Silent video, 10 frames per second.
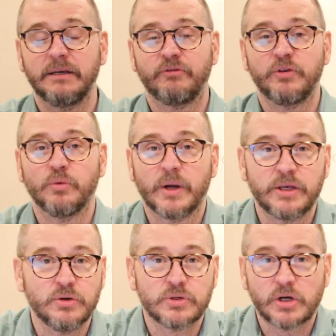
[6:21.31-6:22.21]
If you want
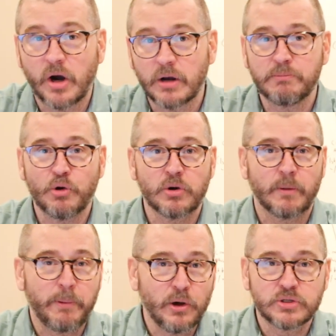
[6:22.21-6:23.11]
to use cardboard
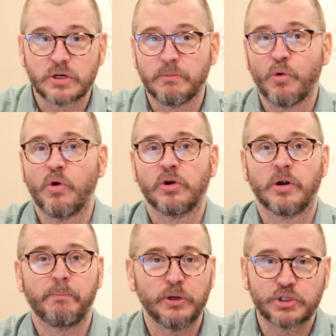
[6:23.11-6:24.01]
or poster board
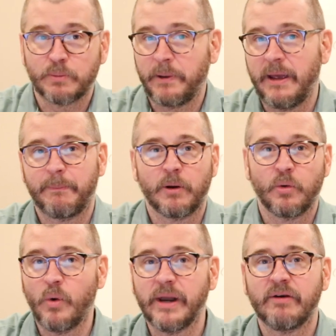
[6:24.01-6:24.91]
or butcher paper
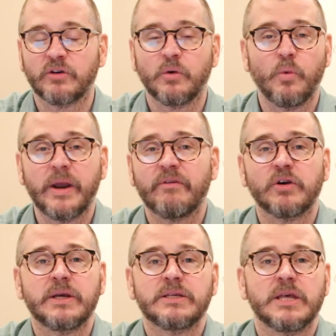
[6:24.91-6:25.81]
or
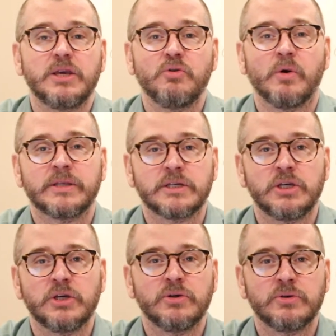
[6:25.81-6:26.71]
whatever it is that you want to
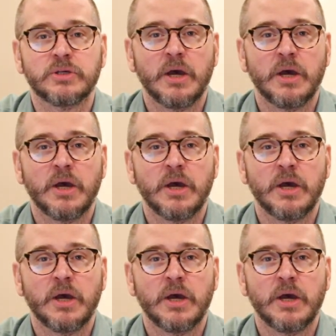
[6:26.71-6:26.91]
use,